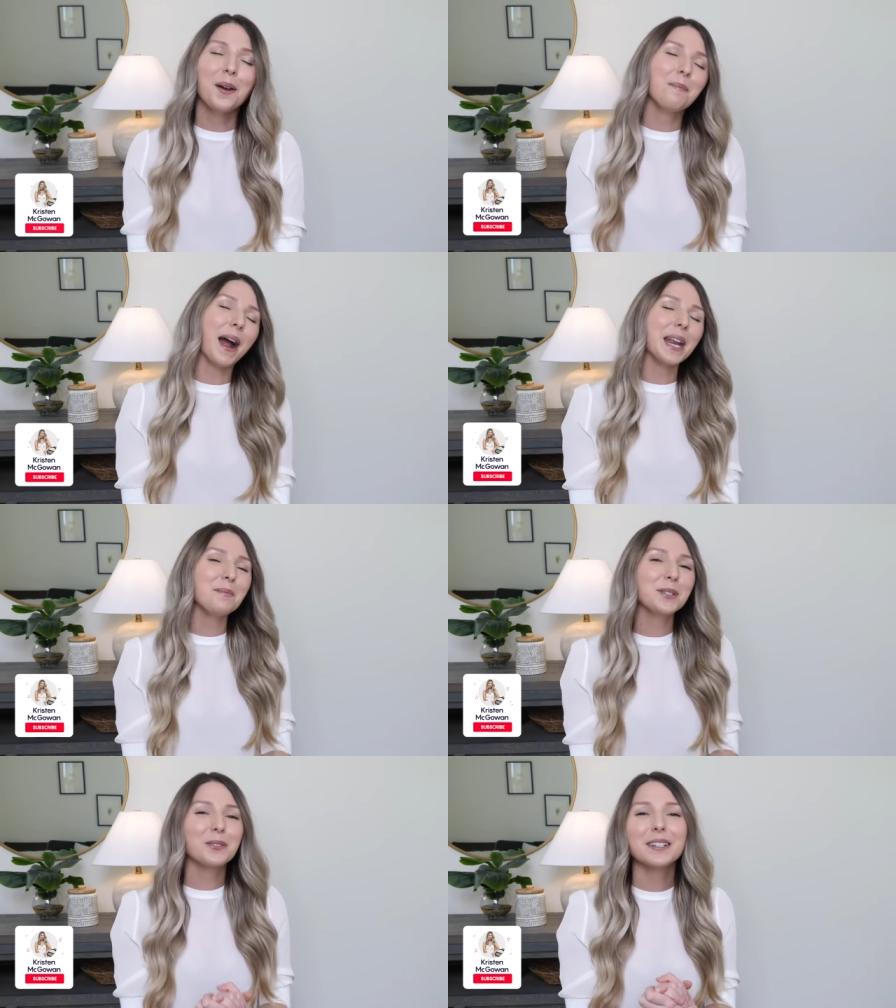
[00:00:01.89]
My
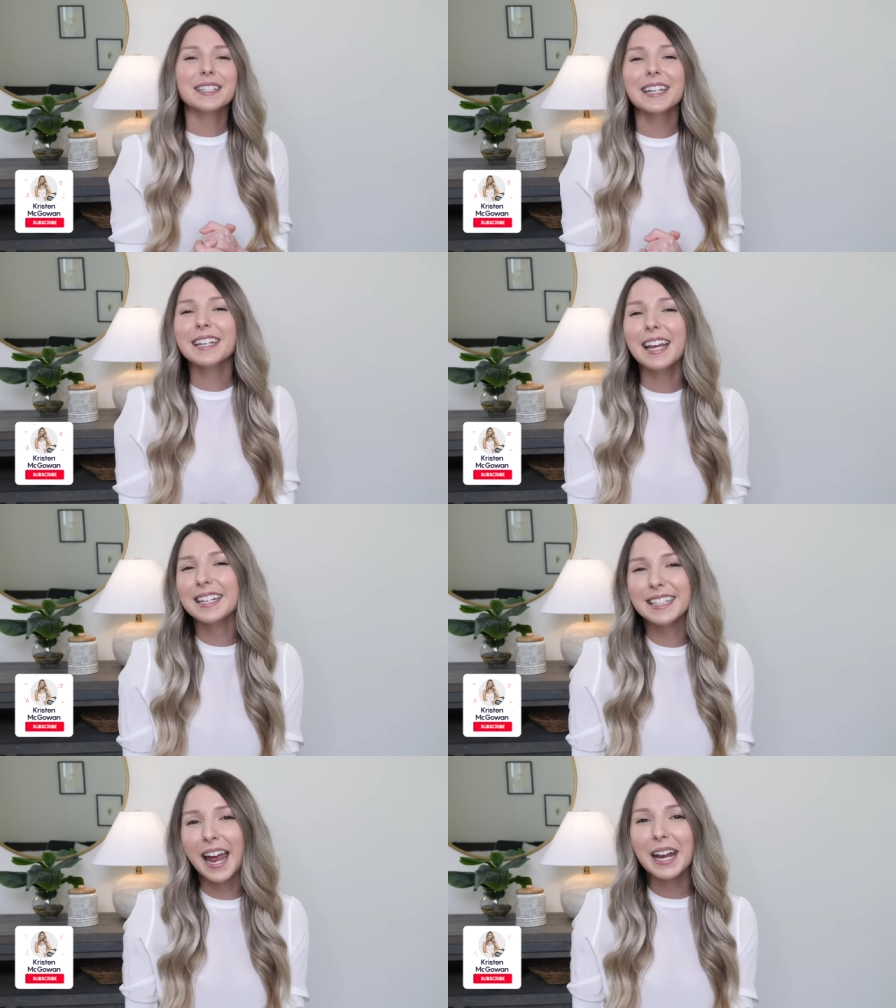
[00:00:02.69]
name is Kristen
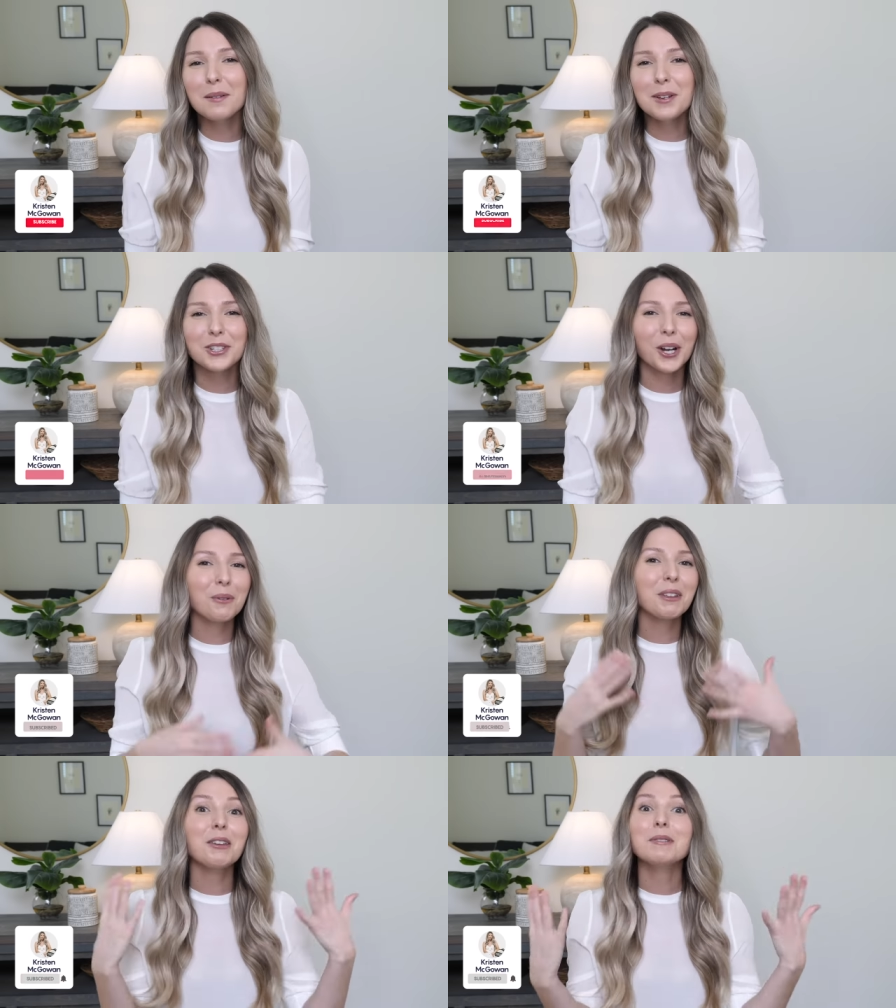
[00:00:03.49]
and today I'm going to be
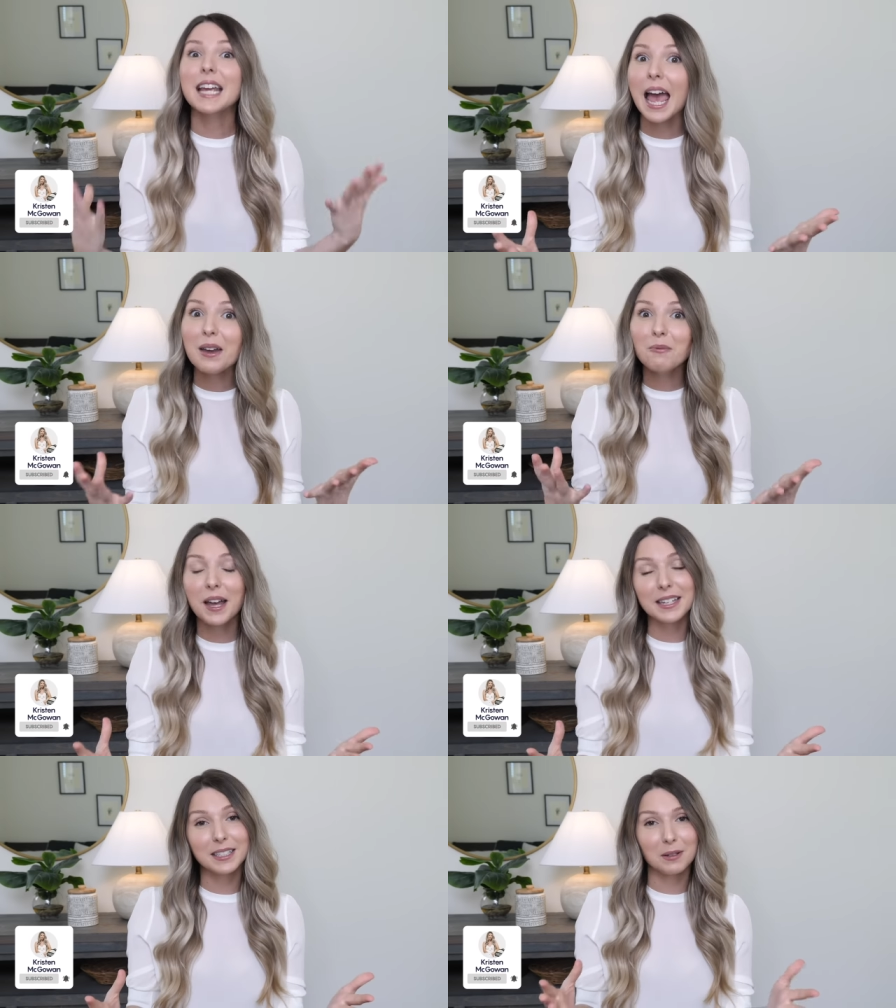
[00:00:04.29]
sharing with you 10
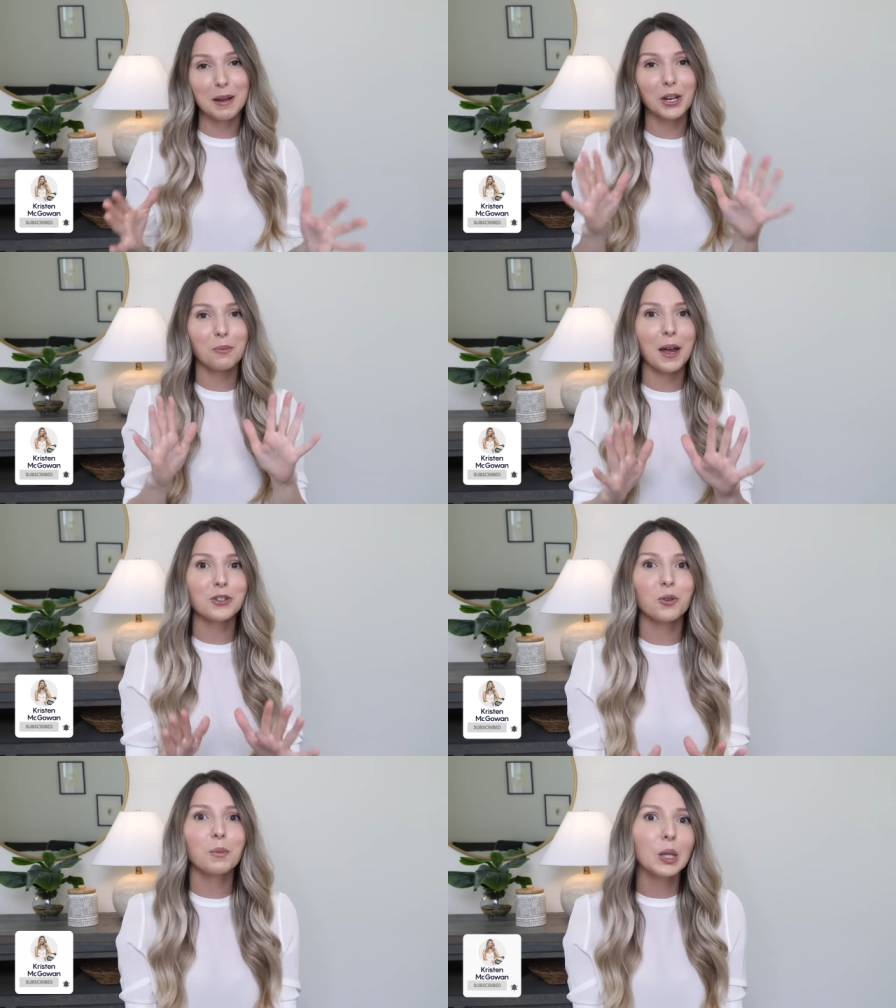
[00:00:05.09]
ways to make your
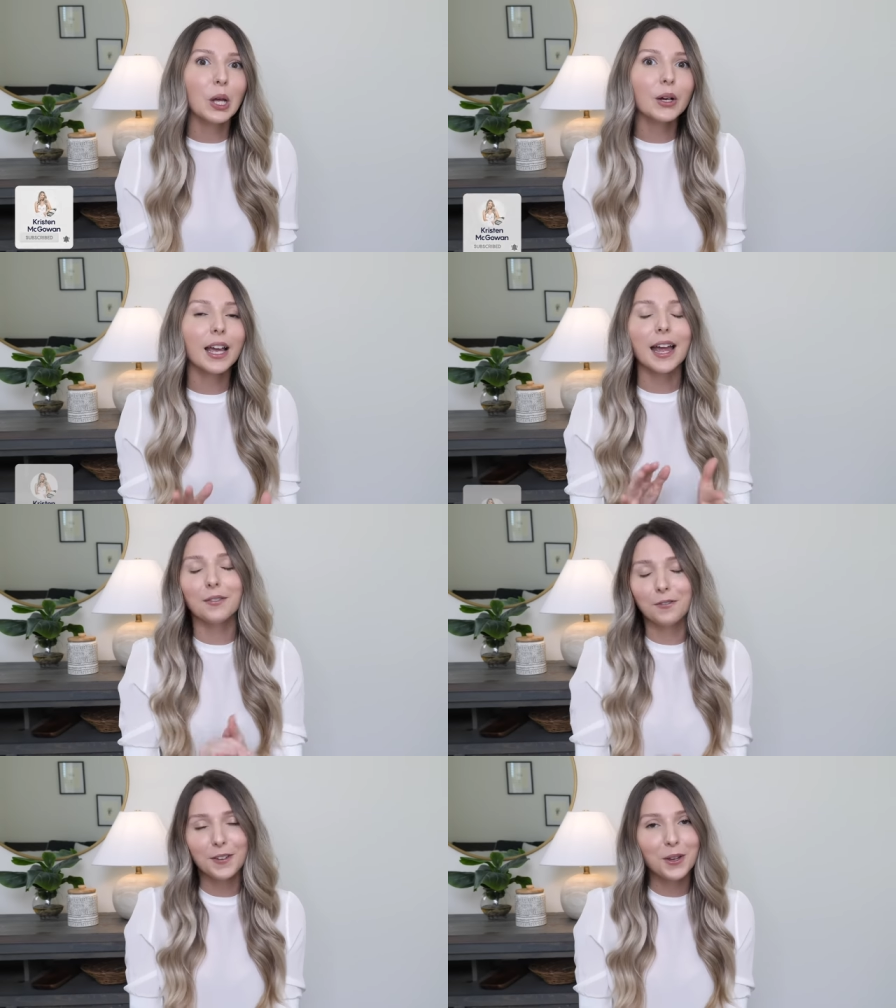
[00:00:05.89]
bedroom look
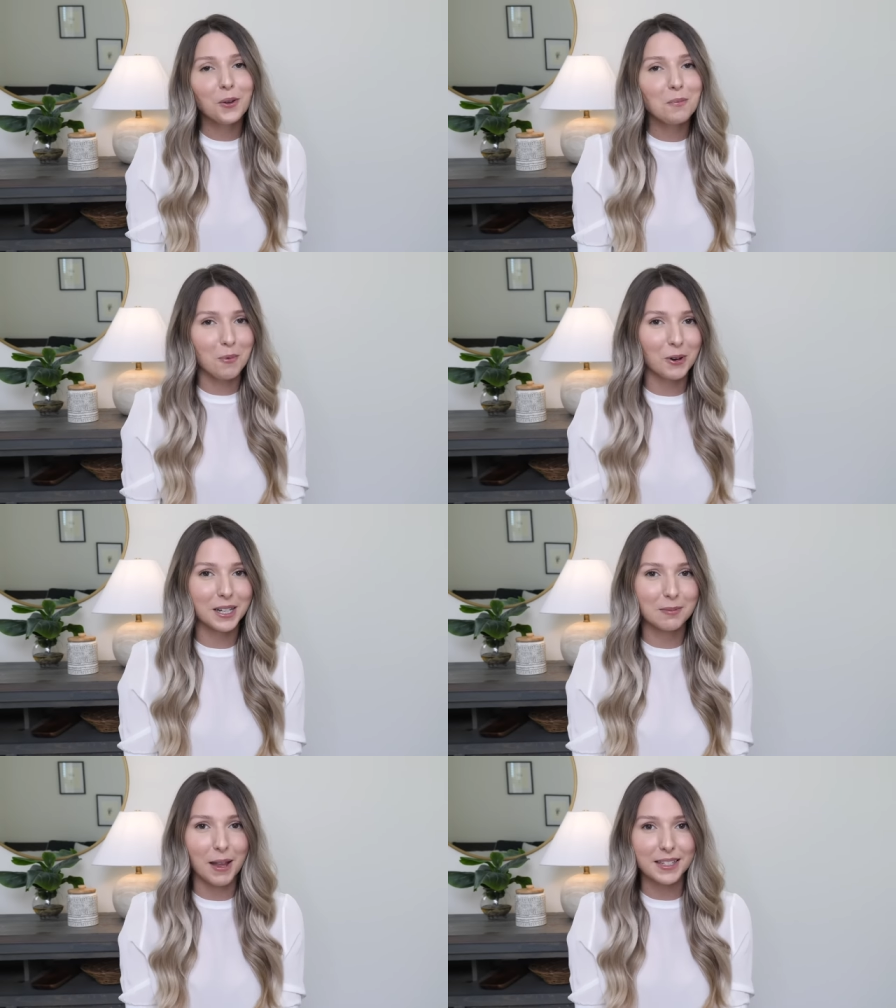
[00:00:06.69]
and feel more
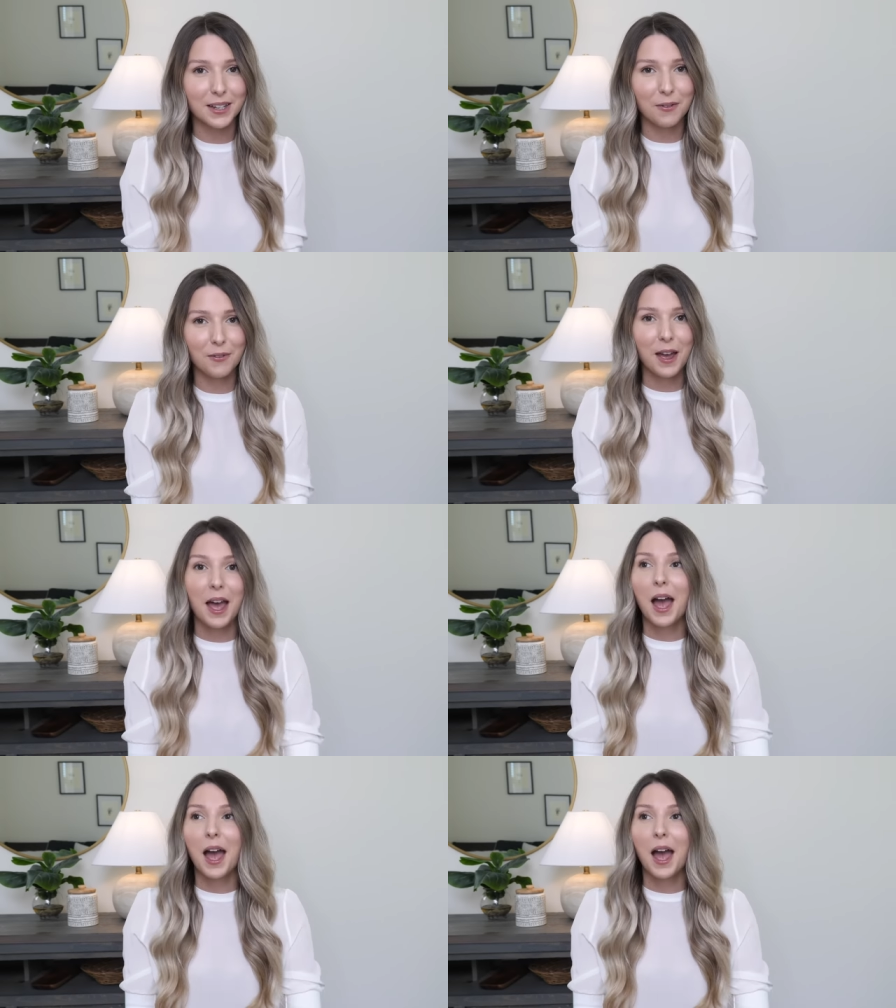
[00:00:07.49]
expensive.